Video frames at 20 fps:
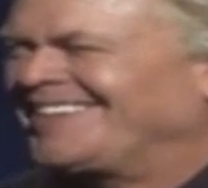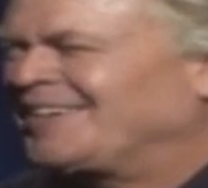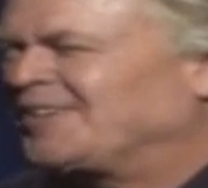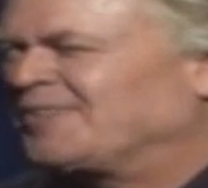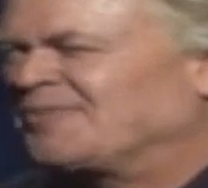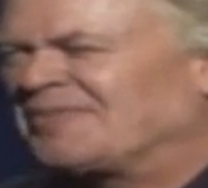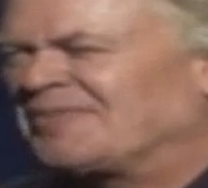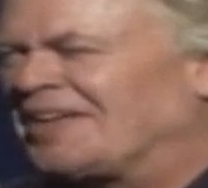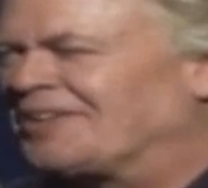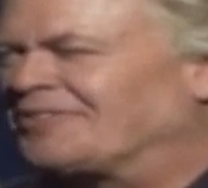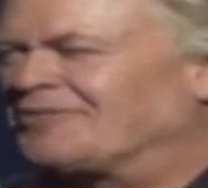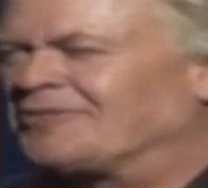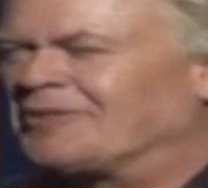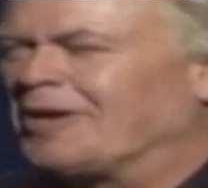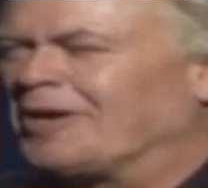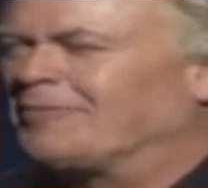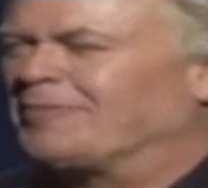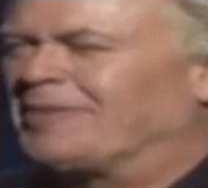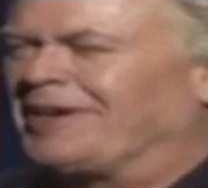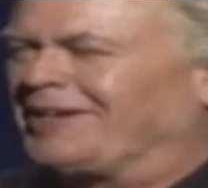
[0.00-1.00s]
That's
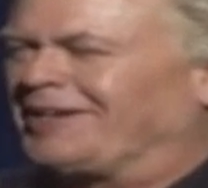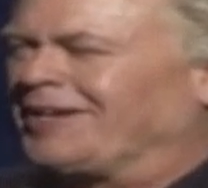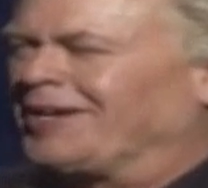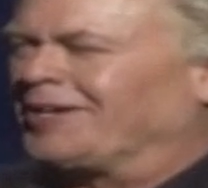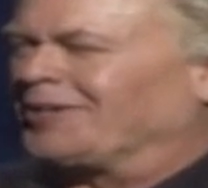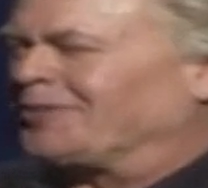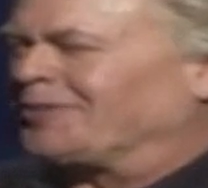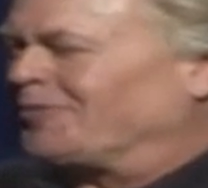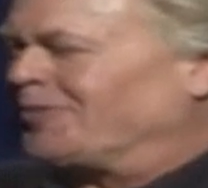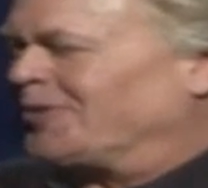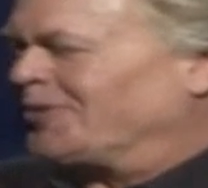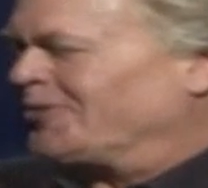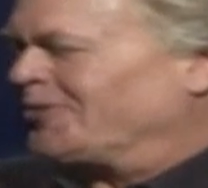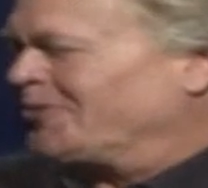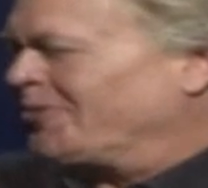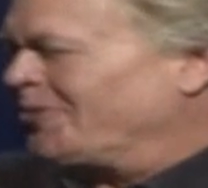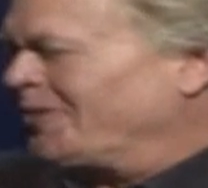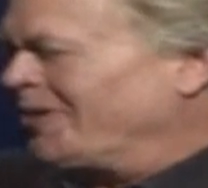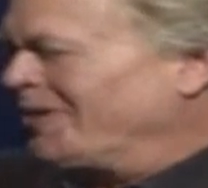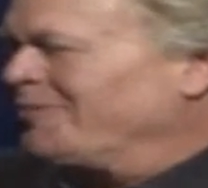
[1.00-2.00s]
not my Dr. Phil
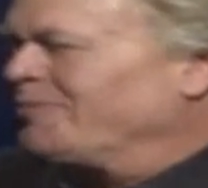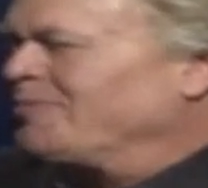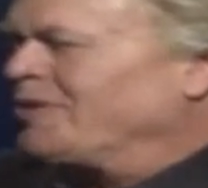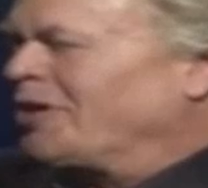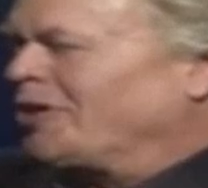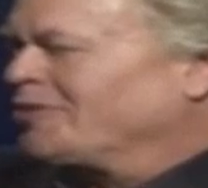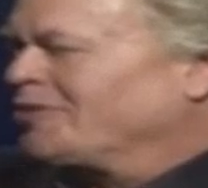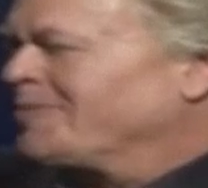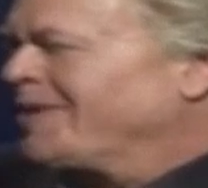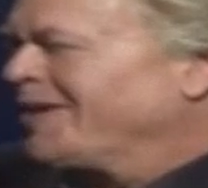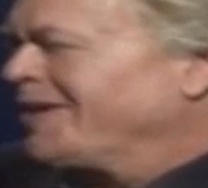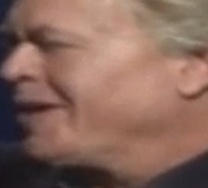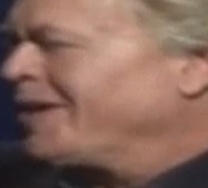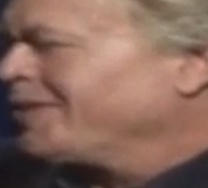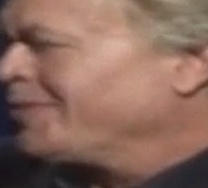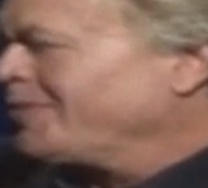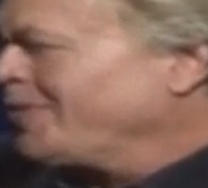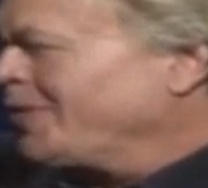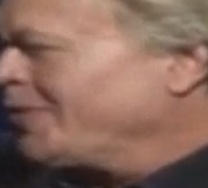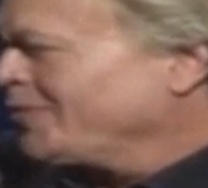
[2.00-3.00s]
story. Here's my Dr.
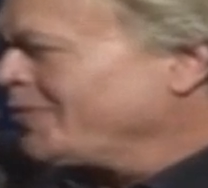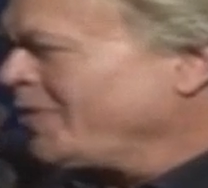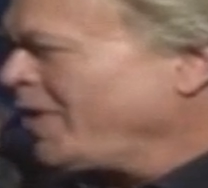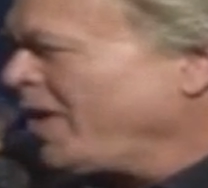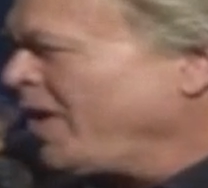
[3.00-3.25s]
Phil story.